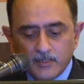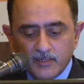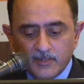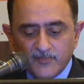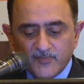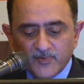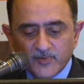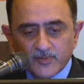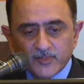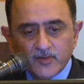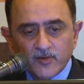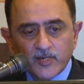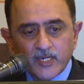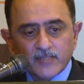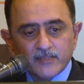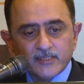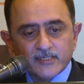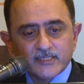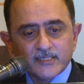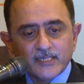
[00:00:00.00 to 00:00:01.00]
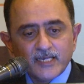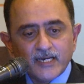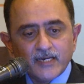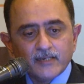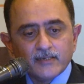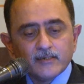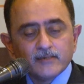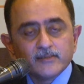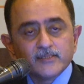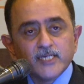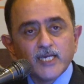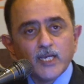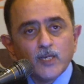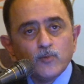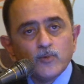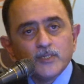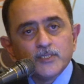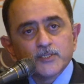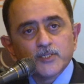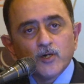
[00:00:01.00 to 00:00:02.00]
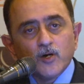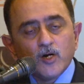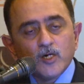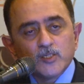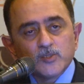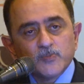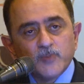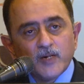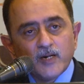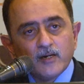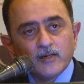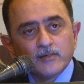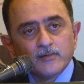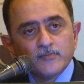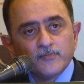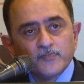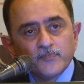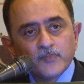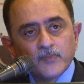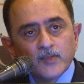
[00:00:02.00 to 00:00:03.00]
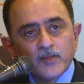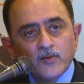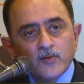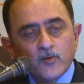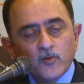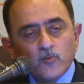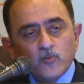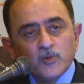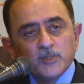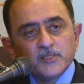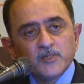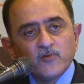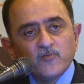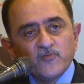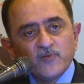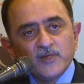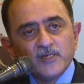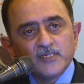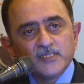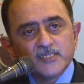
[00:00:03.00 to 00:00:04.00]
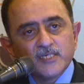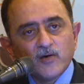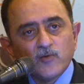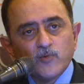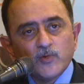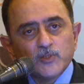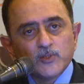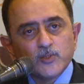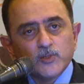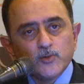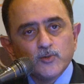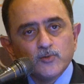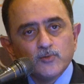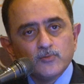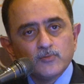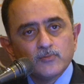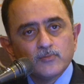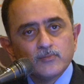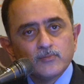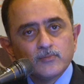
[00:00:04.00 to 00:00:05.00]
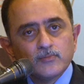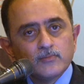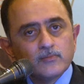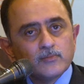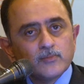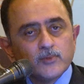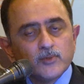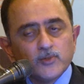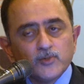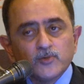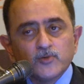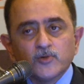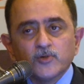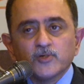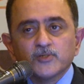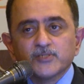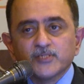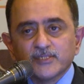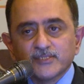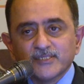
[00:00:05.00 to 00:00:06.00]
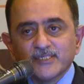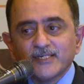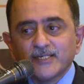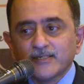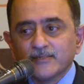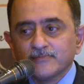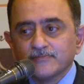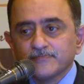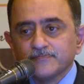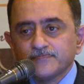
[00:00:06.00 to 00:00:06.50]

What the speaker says: If you look at this line, tailwinds are horsepower. When the winds are with you, you know you're succeeding.